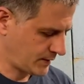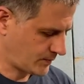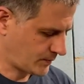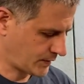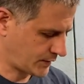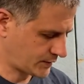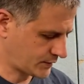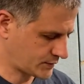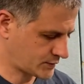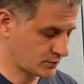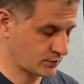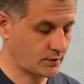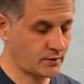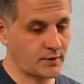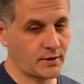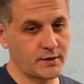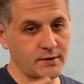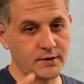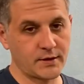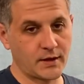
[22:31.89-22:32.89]
But so
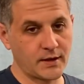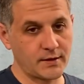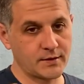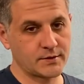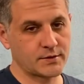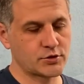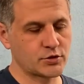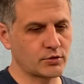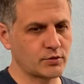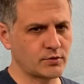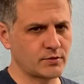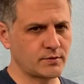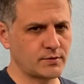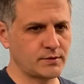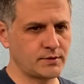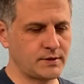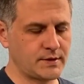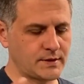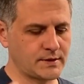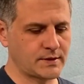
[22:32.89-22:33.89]
I assure
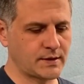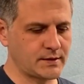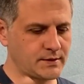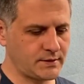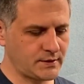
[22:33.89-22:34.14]
that I